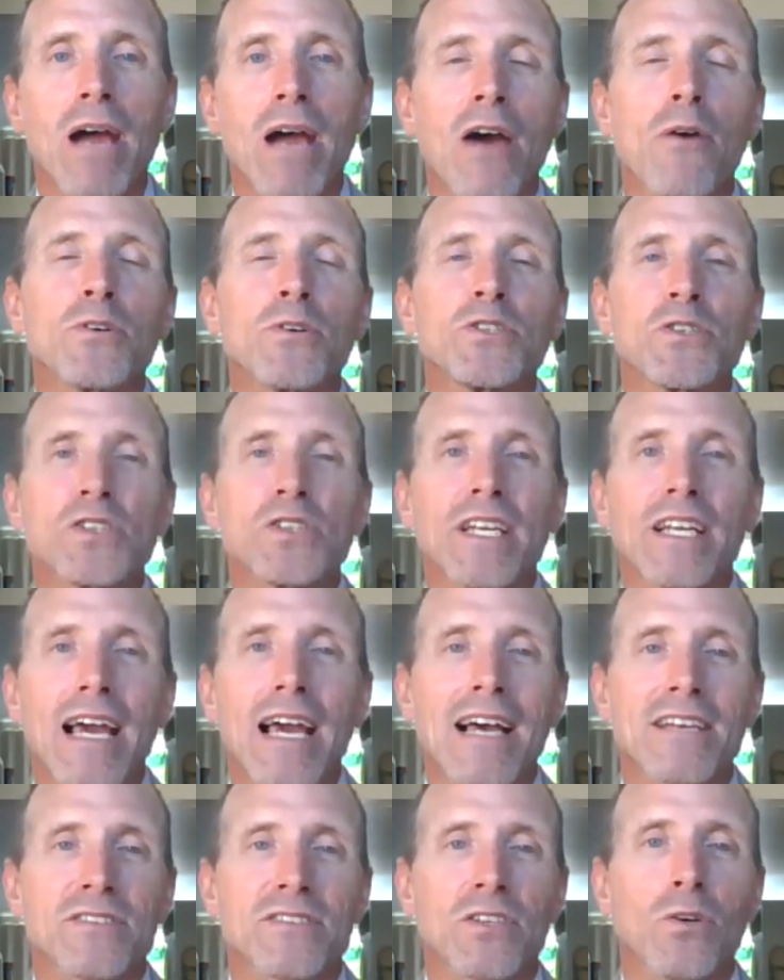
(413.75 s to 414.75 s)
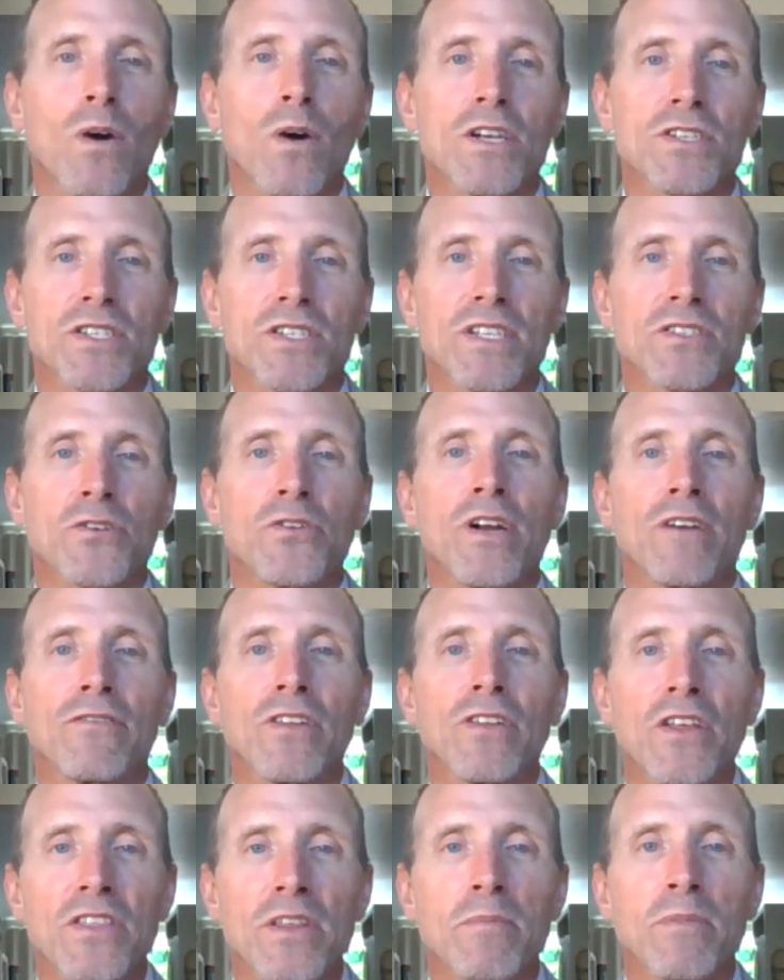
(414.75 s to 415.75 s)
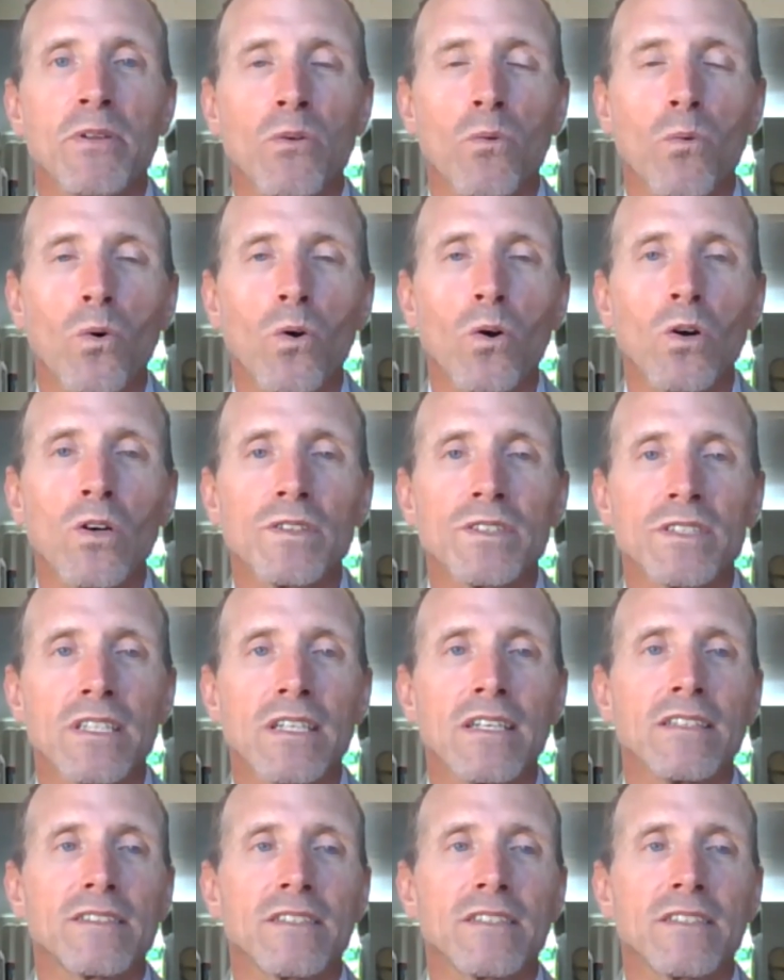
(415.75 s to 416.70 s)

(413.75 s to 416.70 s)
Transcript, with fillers: I always used to get asked the question, is there enough lithium in the world to,